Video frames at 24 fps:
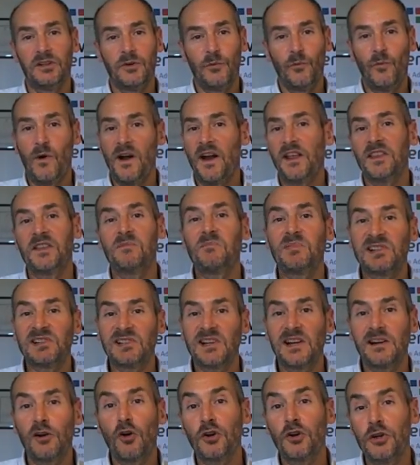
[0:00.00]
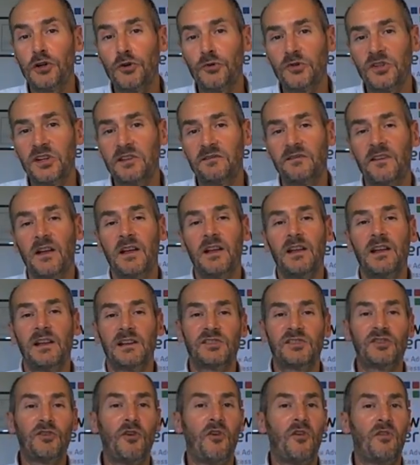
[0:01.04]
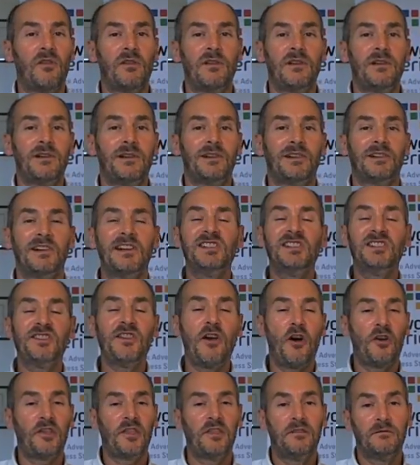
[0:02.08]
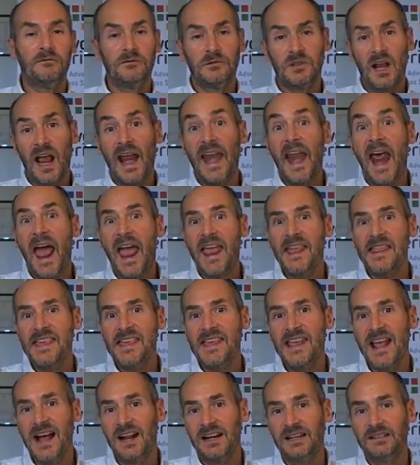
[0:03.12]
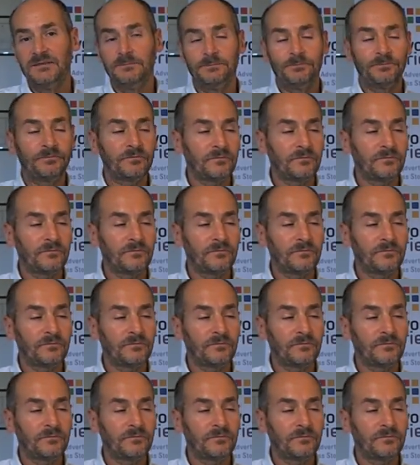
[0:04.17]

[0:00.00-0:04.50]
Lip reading: 100% conclusive, so there is not an ideal